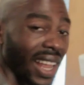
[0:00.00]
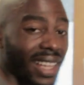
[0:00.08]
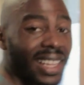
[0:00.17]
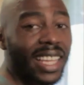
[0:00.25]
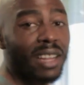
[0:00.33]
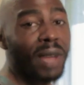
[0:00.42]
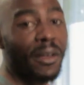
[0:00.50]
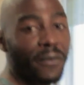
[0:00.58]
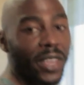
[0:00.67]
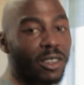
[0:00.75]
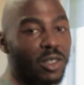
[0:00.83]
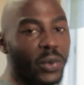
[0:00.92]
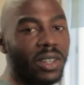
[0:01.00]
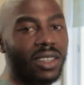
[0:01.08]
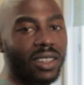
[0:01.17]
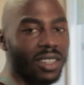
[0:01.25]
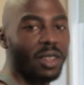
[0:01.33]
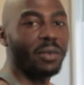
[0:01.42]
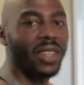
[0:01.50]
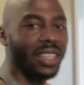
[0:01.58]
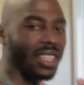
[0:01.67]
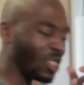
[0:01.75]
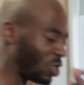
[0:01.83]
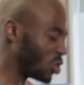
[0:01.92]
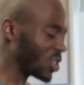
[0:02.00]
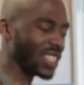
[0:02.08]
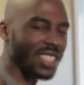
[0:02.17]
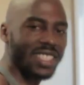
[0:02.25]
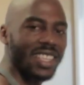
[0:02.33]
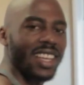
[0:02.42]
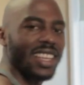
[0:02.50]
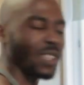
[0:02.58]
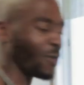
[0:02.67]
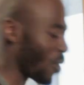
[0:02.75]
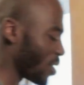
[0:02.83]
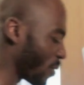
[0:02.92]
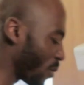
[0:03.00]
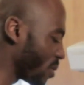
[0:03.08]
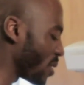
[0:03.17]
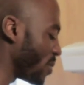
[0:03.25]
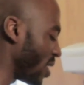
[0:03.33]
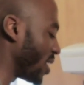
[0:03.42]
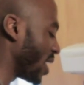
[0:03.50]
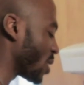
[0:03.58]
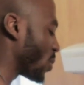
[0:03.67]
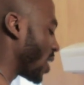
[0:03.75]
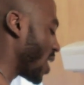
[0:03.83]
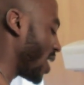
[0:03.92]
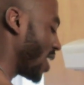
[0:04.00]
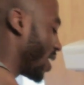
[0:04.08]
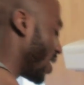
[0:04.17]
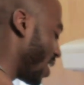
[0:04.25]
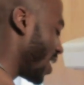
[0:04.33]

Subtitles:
like, licking my fingers when the juice is falling from the meat. That's what I like.